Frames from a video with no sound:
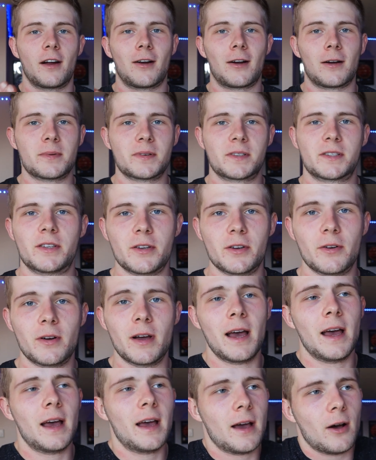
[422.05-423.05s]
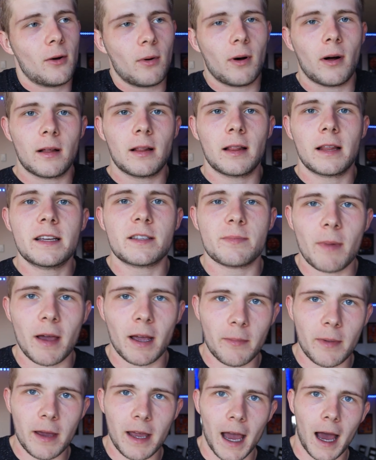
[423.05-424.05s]
carbs to, well, at least
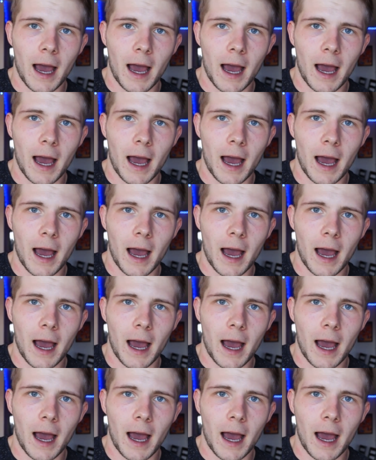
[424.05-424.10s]
make me